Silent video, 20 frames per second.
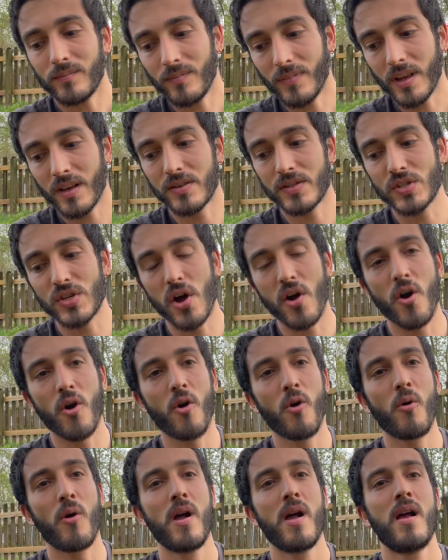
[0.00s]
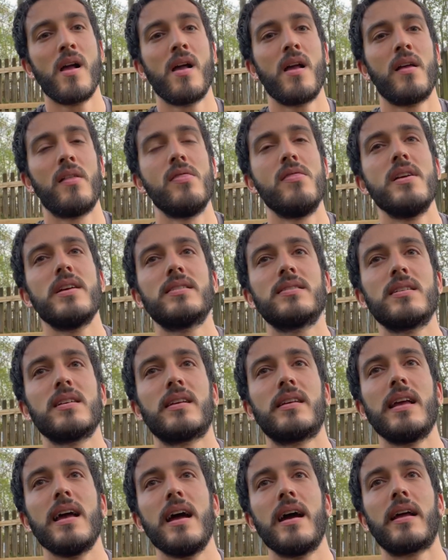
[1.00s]
So this,
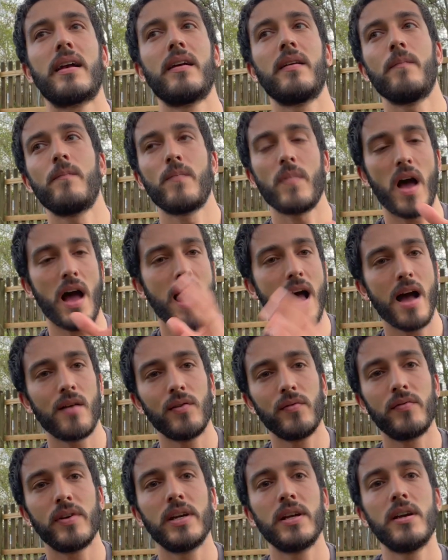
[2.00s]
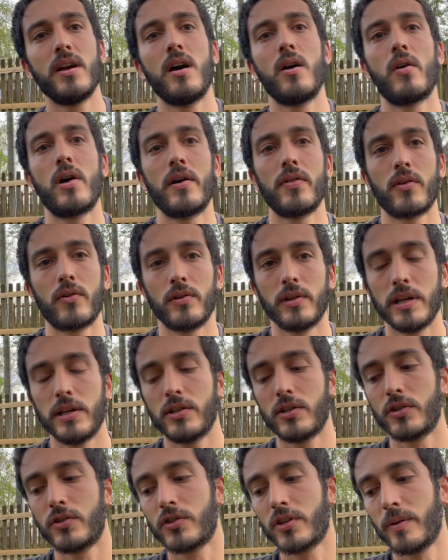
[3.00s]
again, I have a video on the
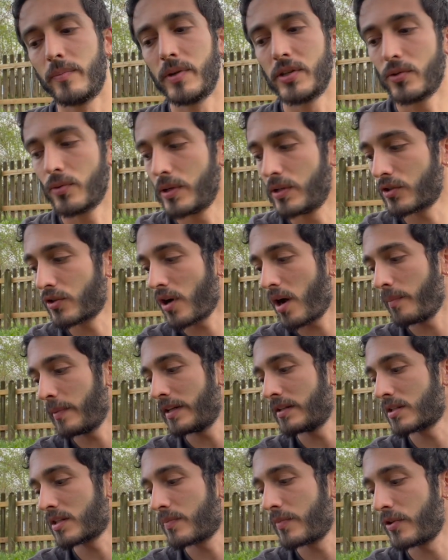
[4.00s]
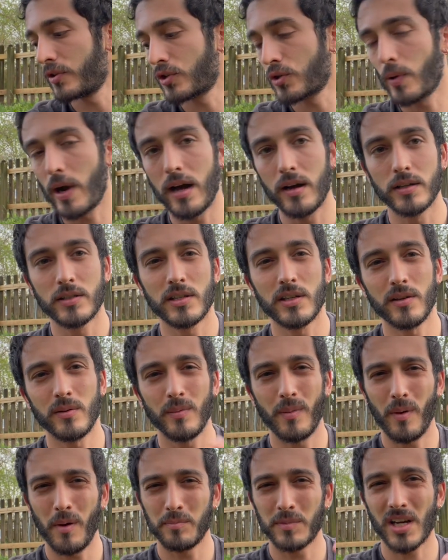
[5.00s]
relationship between trauma and spirituality.
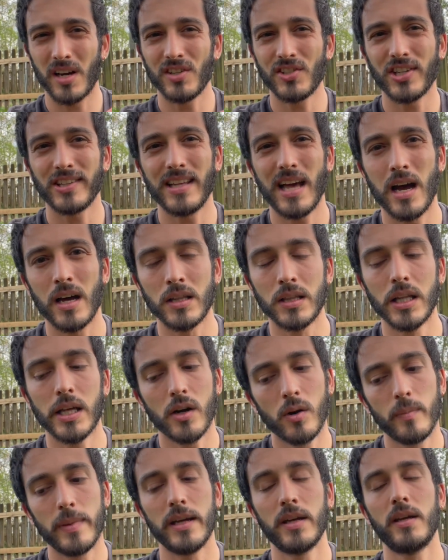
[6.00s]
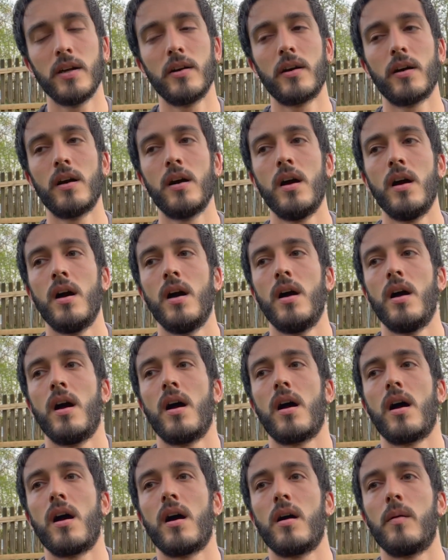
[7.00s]
I'm touching that a little bit here.
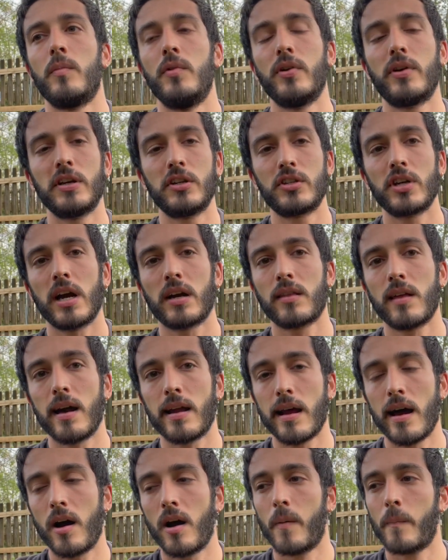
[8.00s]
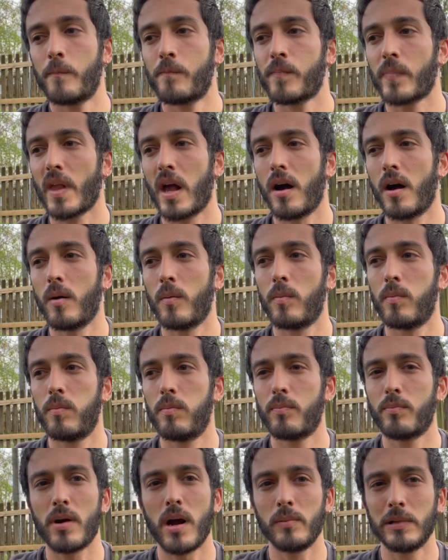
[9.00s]
You could check that out. I'll
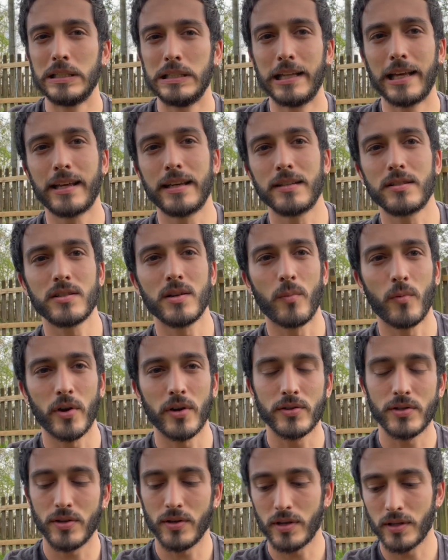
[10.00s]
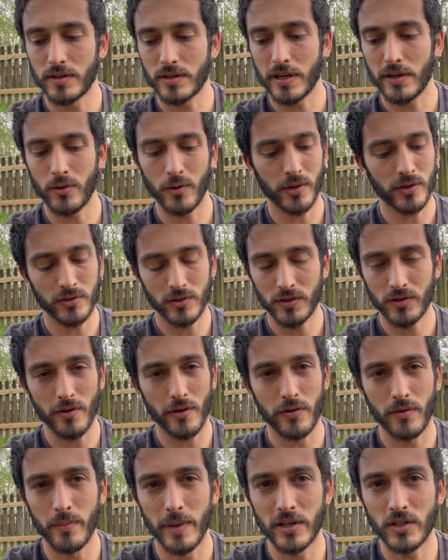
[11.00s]
probably link it somewhere so you could see it, or just go
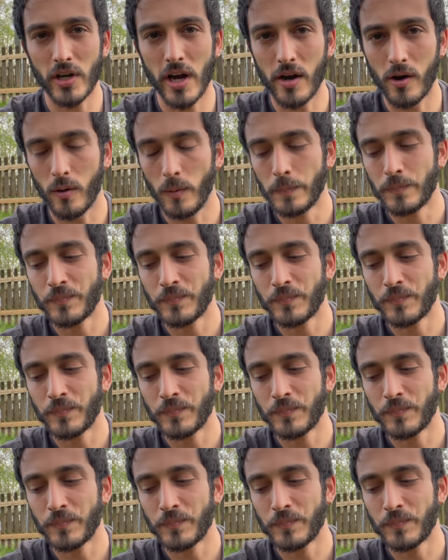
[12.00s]
through my channel.